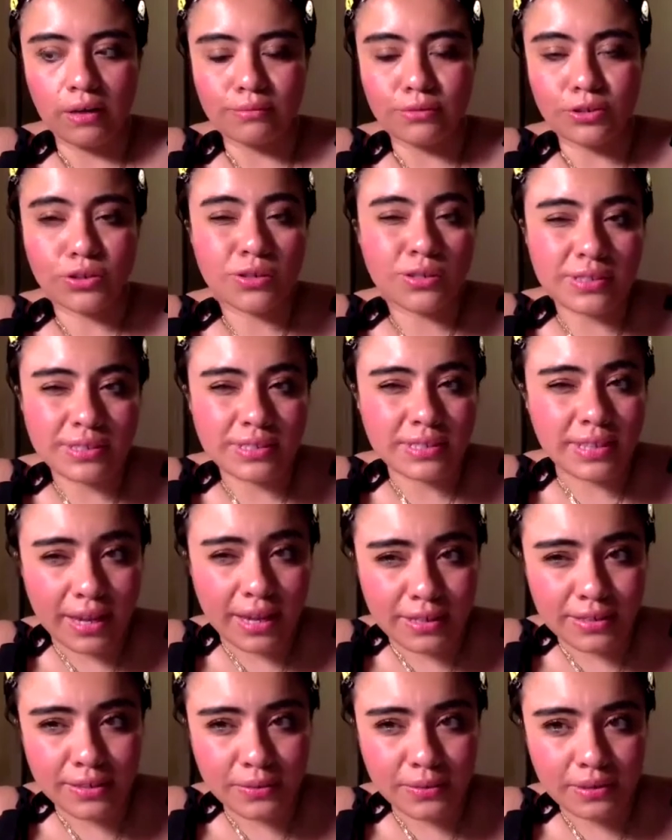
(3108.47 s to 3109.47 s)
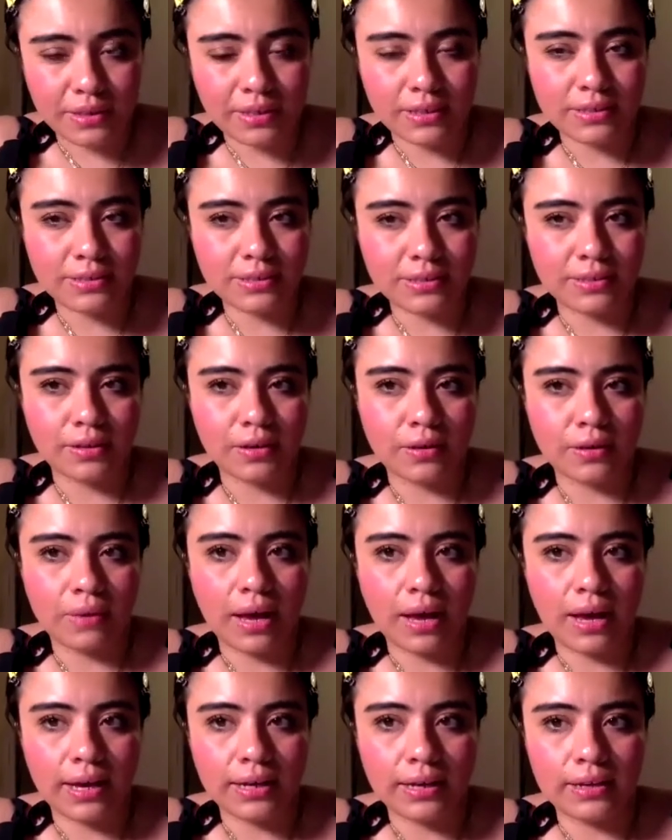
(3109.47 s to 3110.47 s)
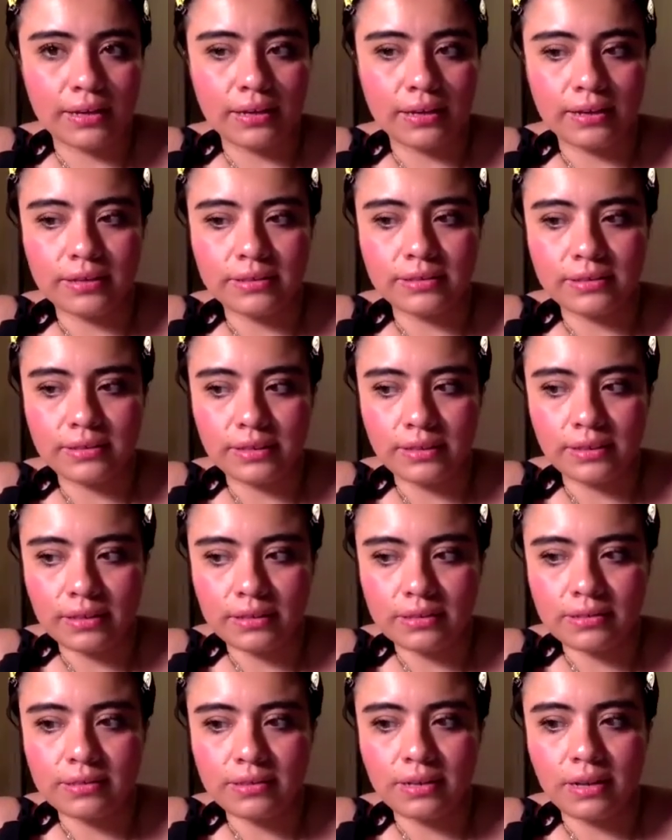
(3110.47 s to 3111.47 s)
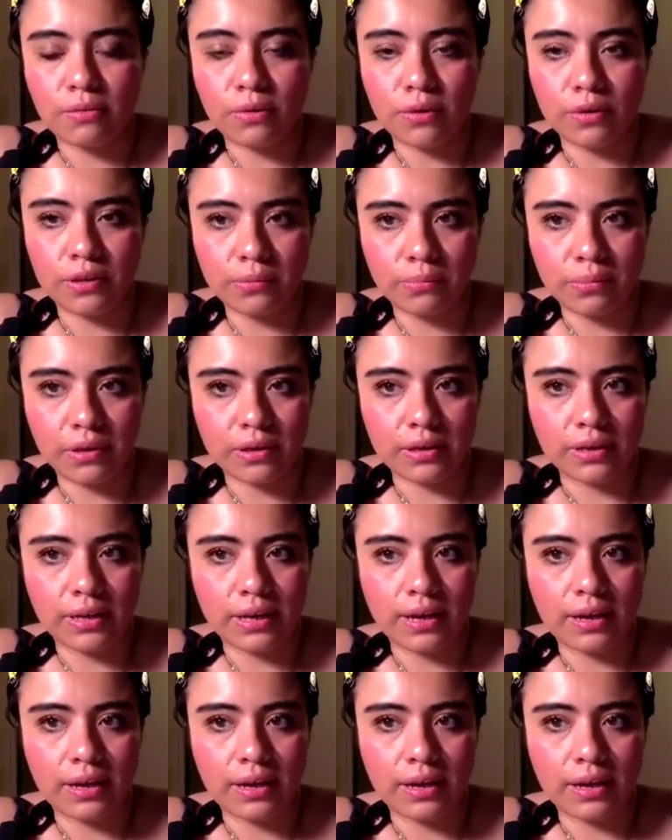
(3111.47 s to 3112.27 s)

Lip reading: Journalists can't do this. You know, I did this and I wrote the book,